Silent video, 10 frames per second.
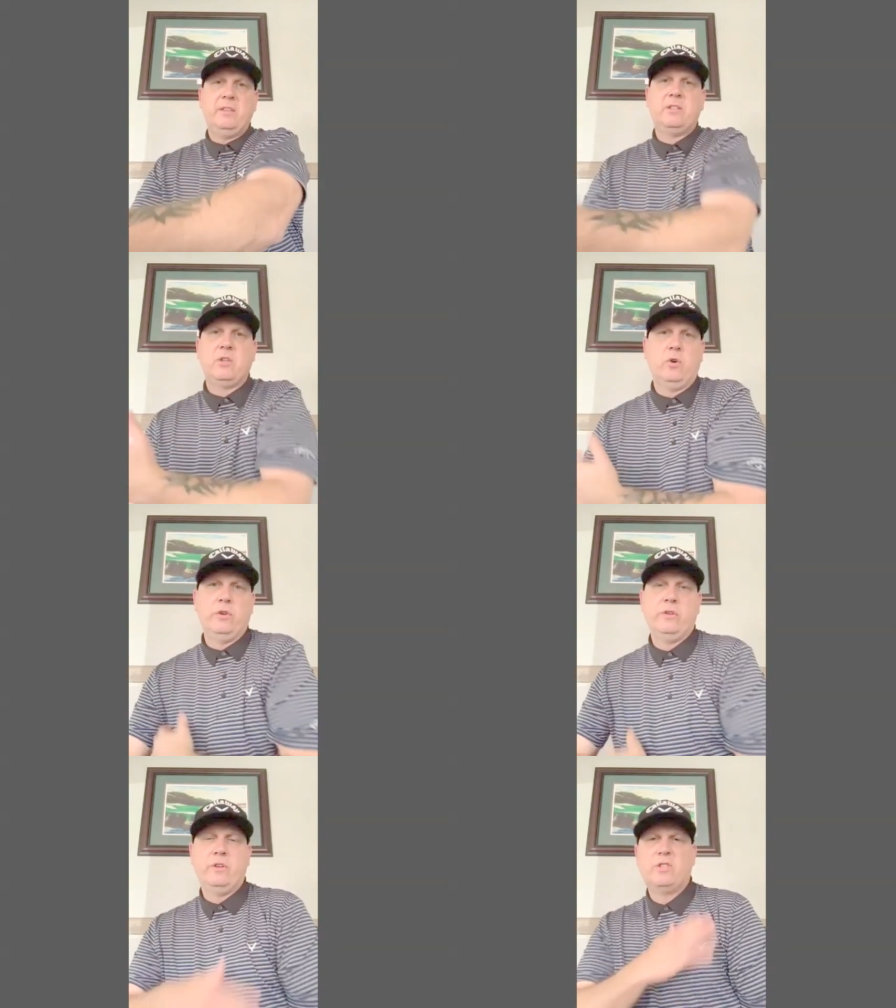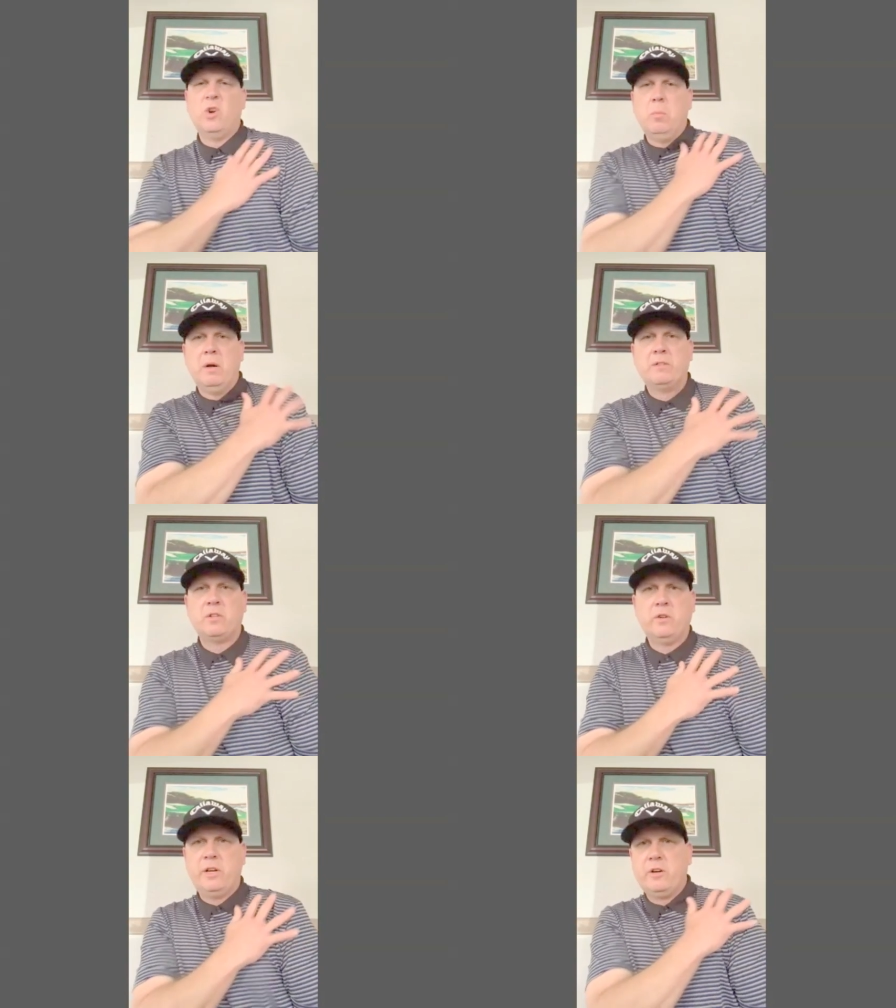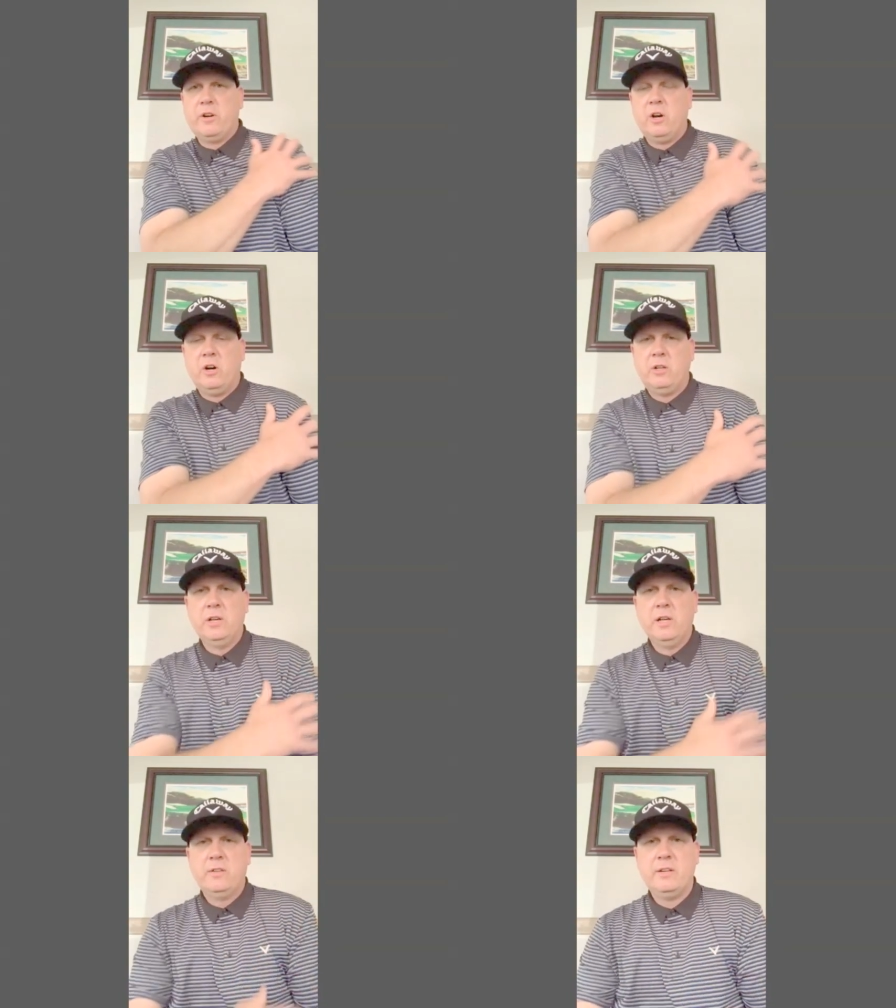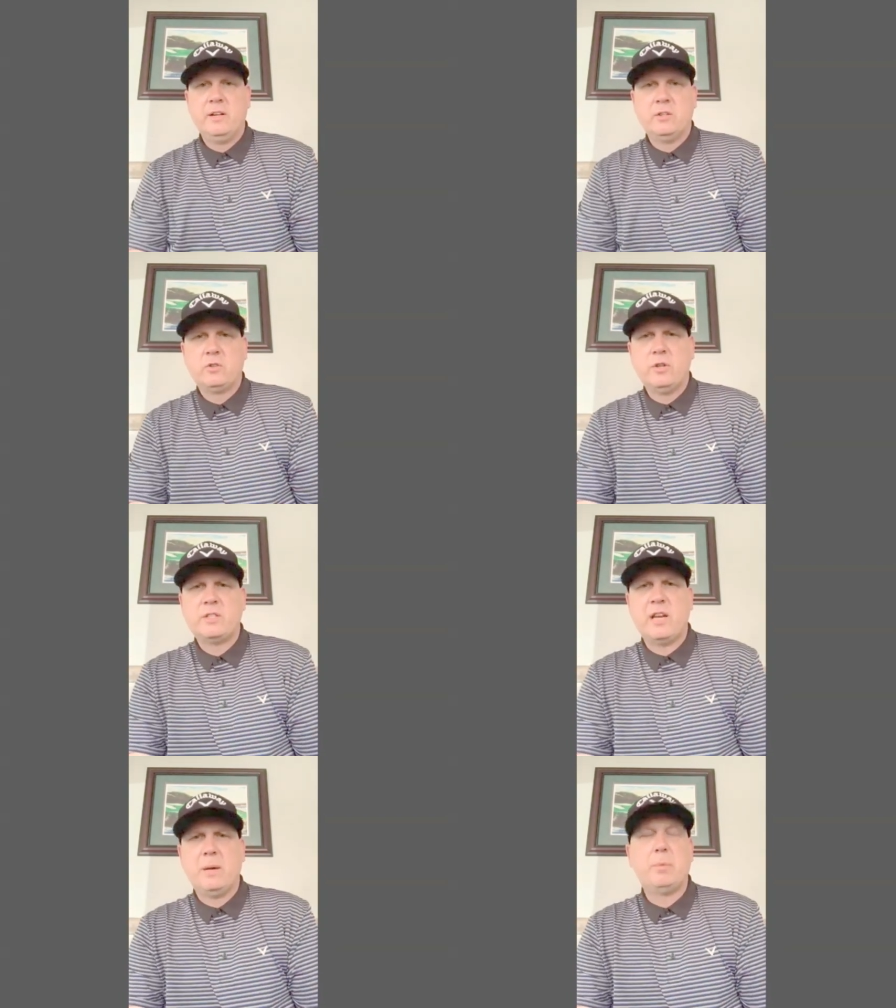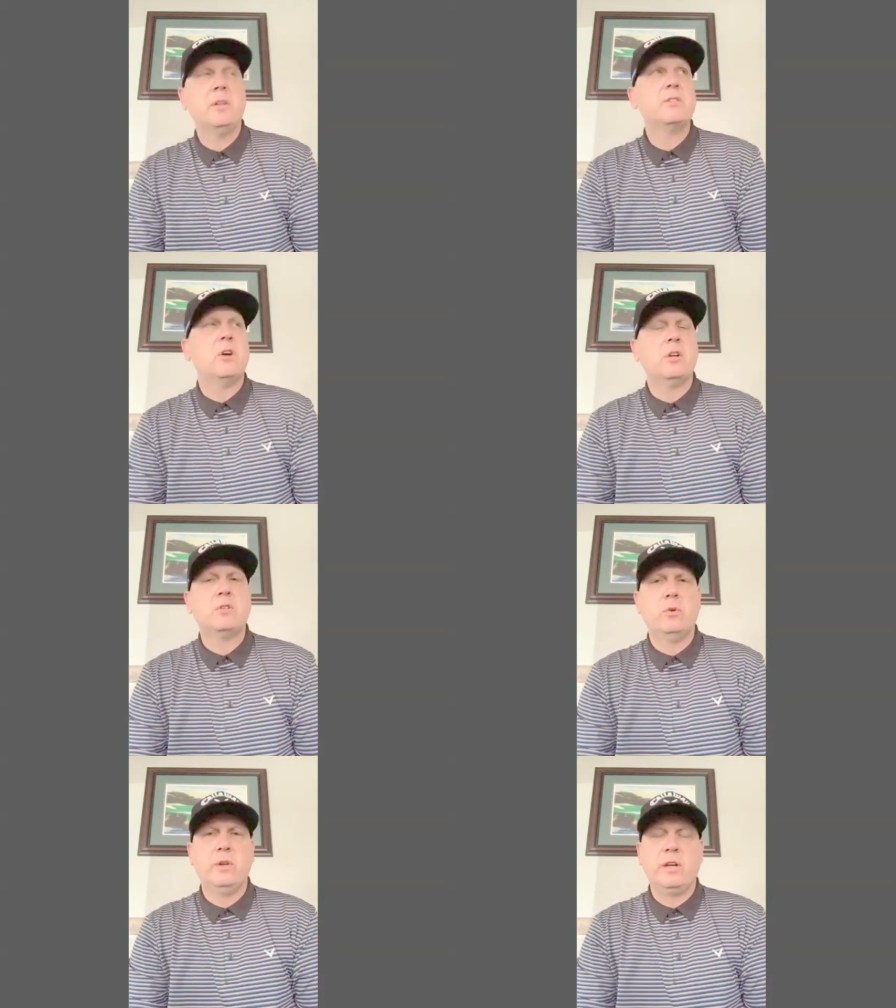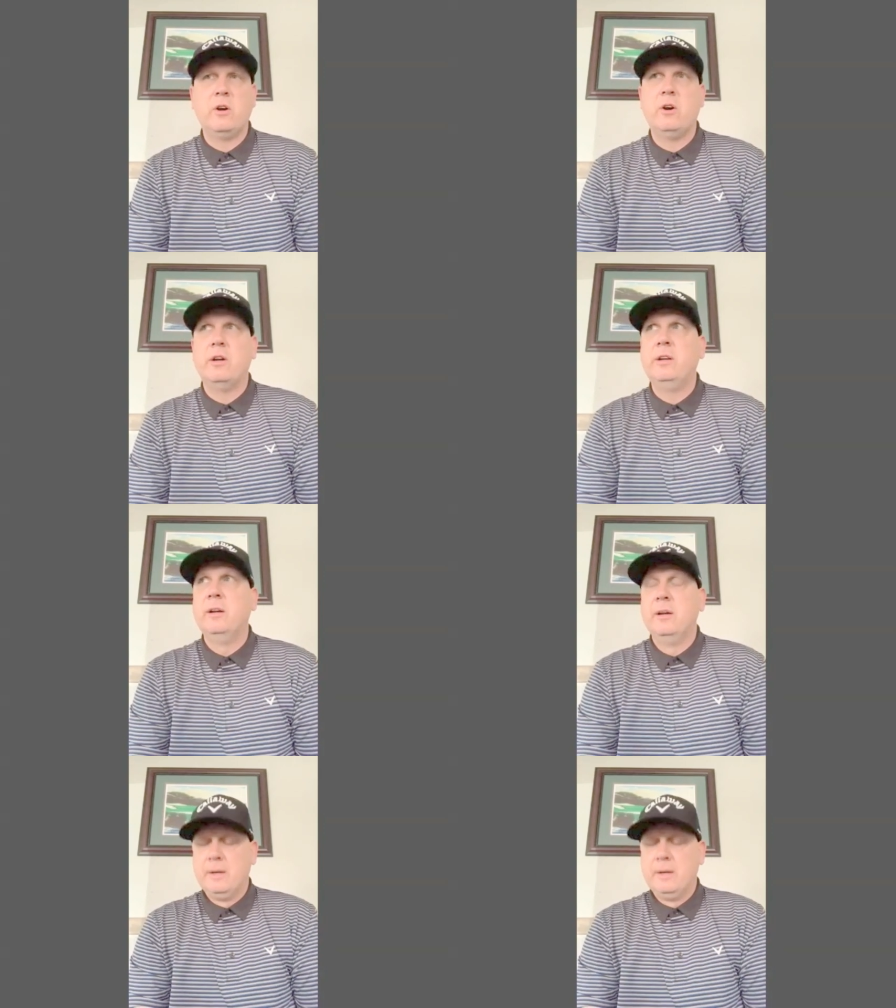The shoulder, there's no muscle here at all. The deltoid scapula is all totally gone.